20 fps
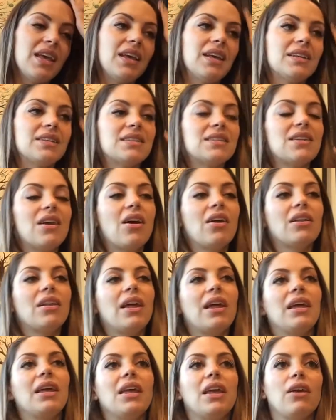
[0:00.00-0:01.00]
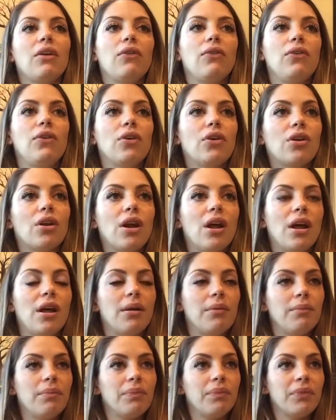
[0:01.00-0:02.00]
It's not like if you're
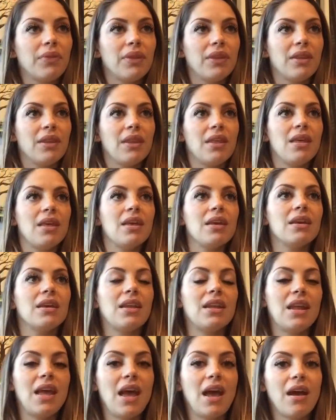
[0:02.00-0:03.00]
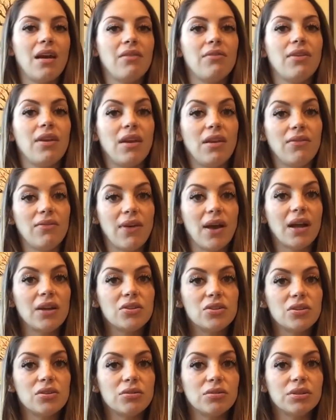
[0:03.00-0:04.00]
gonna have a
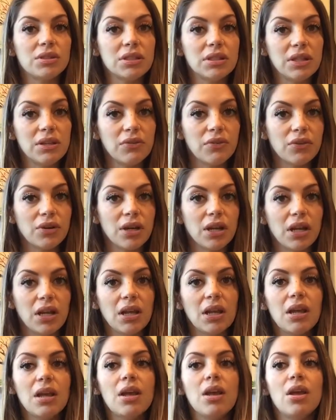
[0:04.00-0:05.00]
vaginal delivery